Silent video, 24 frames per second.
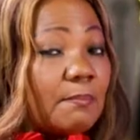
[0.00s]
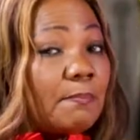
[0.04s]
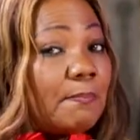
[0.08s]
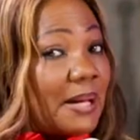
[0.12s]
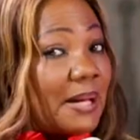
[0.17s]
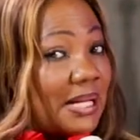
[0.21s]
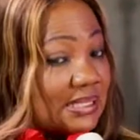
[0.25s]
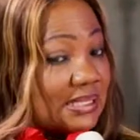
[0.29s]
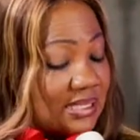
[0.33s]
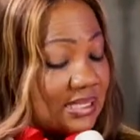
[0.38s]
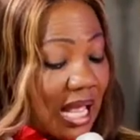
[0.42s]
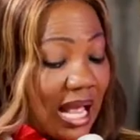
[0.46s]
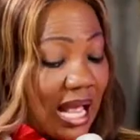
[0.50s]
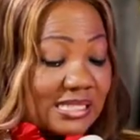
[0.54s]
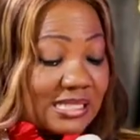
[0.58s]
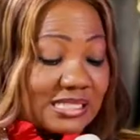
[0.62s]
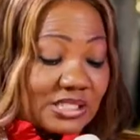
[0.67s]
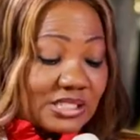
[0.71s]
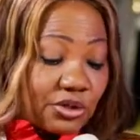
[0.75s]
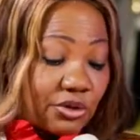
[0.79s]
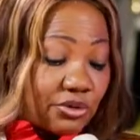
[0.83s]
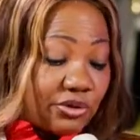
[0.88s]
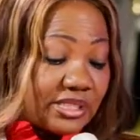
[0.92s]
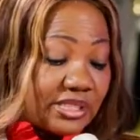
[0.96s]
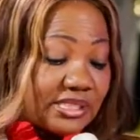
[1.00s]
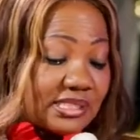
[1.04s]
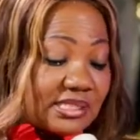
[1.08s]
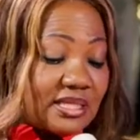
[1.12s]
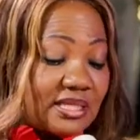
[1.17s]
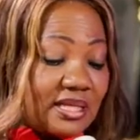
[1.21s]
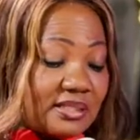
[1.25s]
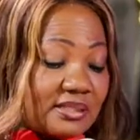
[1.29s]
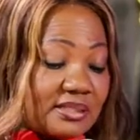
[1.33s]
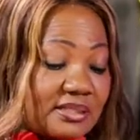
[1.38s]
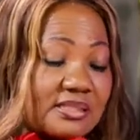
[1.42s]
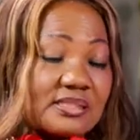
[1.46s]
But as
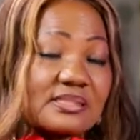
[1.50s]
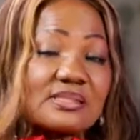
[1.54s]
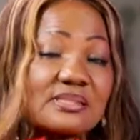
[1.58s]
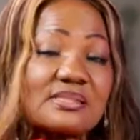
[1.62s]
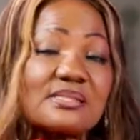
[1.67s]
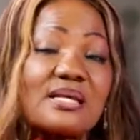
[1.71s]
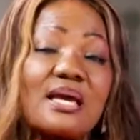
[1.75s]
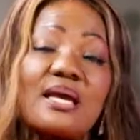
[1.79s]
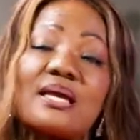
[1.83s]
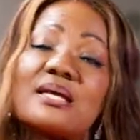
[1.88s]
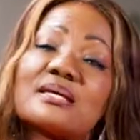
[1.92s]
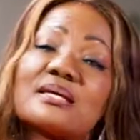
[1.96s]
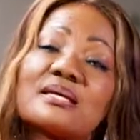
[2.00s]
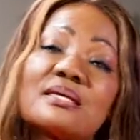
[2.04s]
Christians,